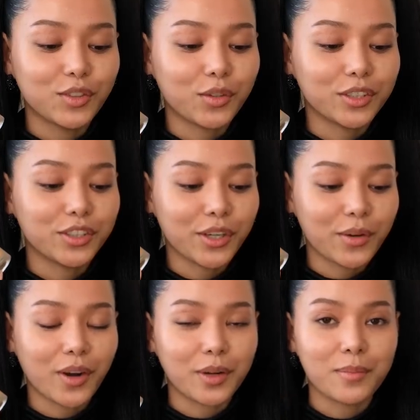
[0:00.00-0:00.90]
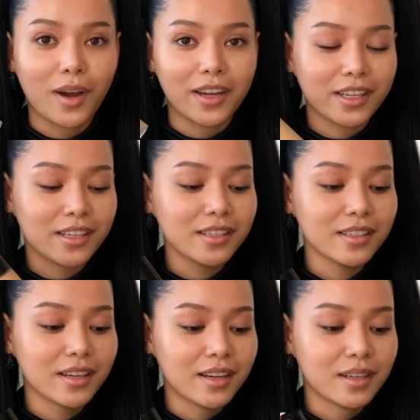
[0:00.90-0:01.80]
Giorgio Armani
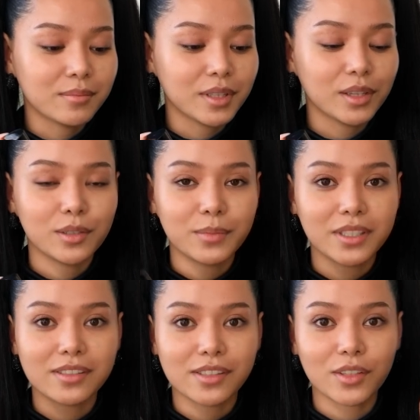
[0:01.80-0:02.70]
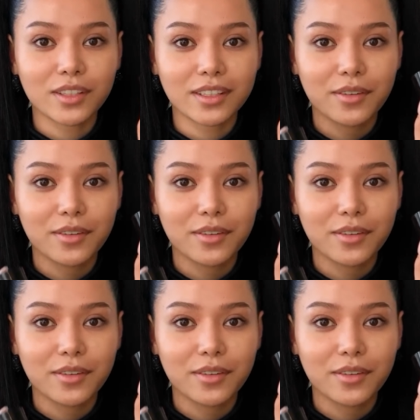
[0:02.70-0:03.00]
Luminous Silk